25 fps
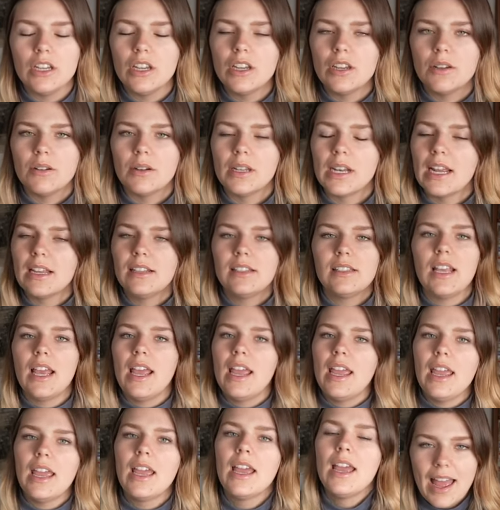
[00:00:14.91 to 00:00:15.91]
you and I
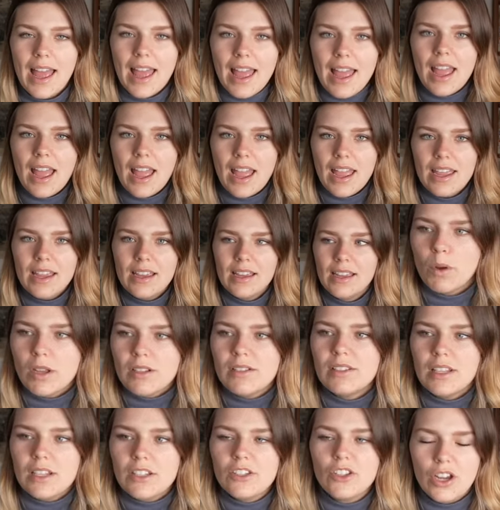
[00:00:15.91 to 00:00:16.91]
say, hey,
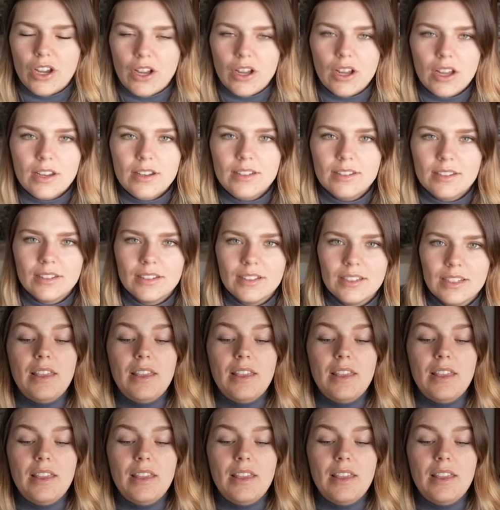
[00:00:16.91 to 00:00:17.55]
was this good?